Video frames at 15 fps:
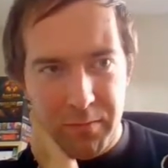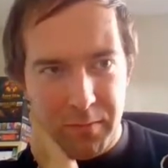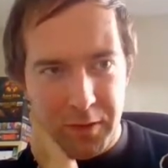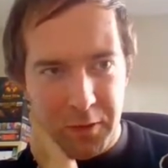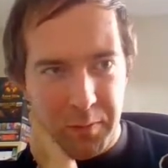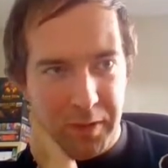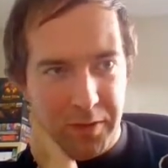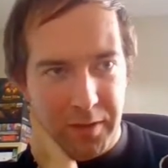
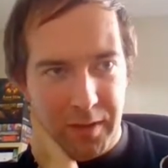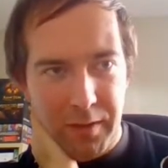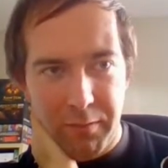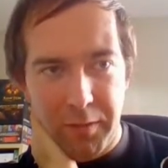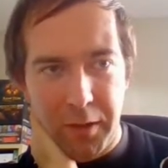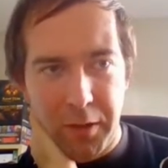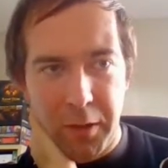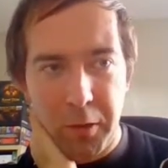especially if we
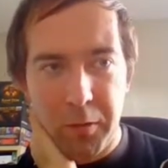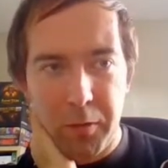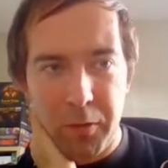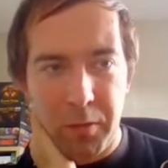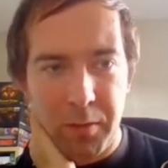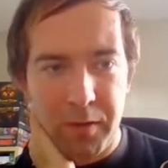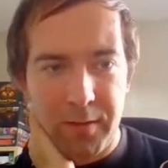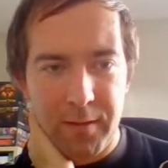go to the
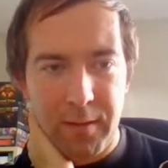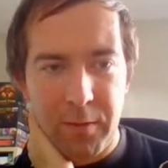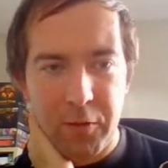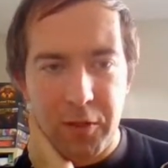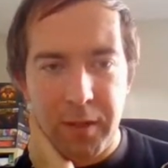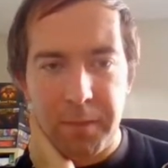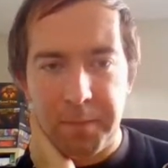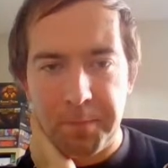business
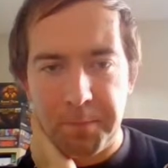logic.